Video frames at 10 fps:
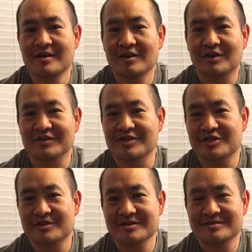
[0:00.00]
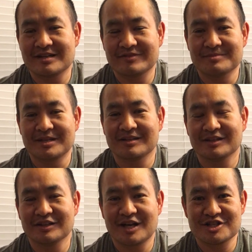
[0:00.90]
called the 37-minute
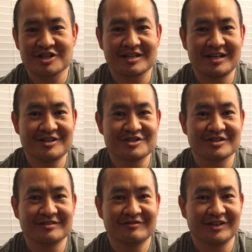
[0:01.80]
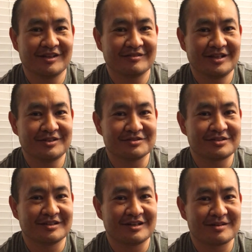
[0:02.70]
logic engine video. And you'll
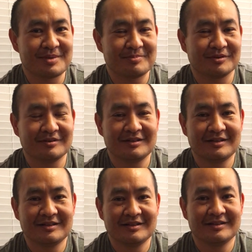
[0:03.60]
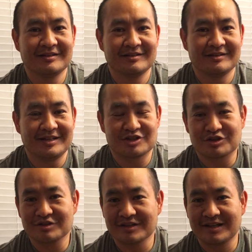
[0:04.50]
see a lot of people
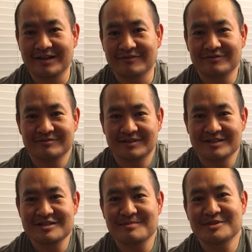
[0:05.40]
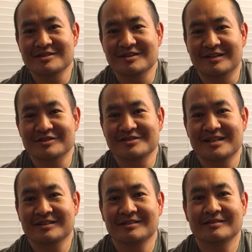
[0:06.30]
internally have attempted to
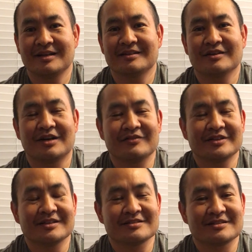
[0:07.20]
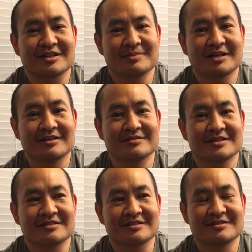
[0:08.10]
understand it, and they often get stuck because
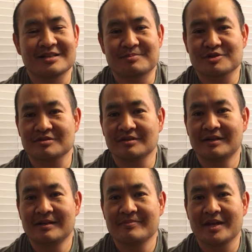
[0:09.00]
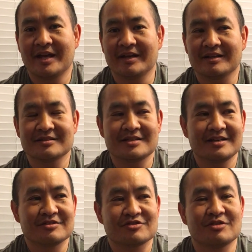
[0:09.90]
it's conceptual and it
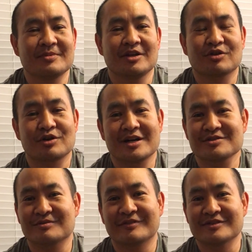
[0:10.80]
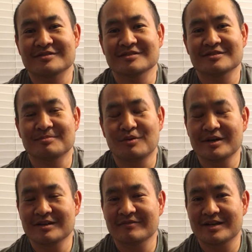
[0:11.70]
contains so many cross references. The
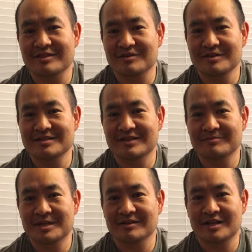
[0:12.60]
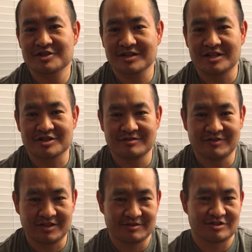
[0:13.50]
point of that 37-minute logic engine
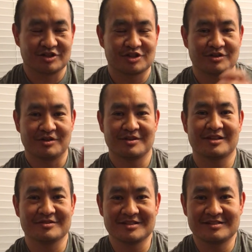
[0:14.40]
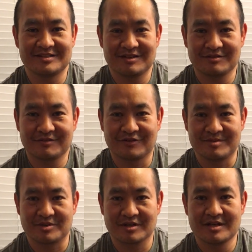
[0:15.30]
video is to show you that there's a singular
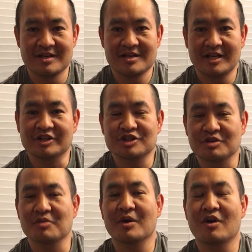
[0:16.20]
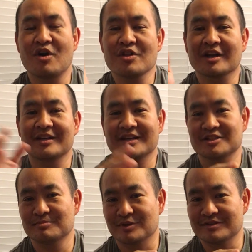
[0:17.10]
framework and show you where all the
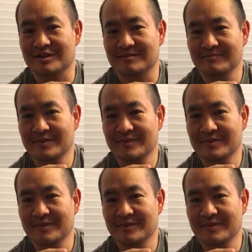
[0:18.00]
connection points are.